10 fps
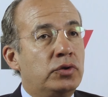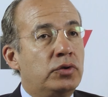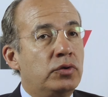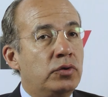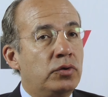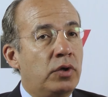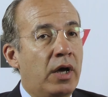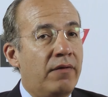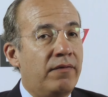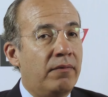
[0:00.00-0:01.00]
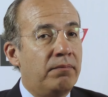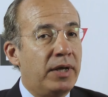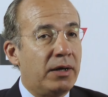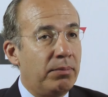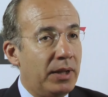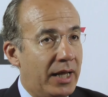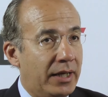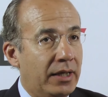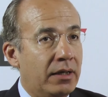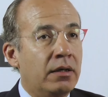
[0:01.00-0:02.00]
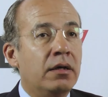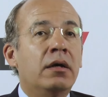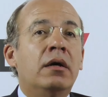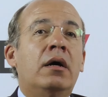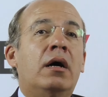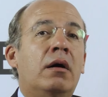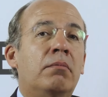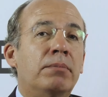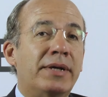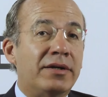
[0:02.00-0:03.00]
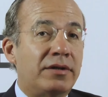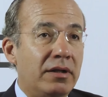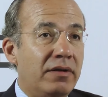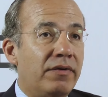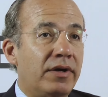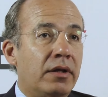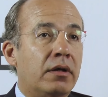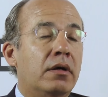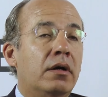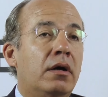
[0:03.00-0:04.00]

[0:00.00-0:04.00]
to have a better planning, better delivering,